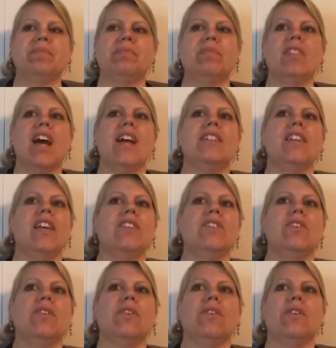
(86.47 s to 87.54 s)
that takes
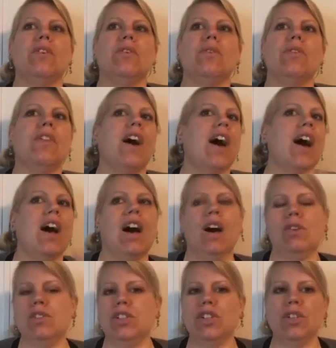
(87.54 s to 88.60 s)
you through the
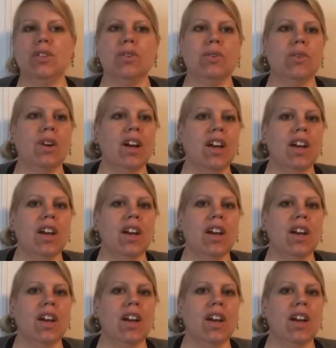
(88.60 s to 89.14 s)
how-to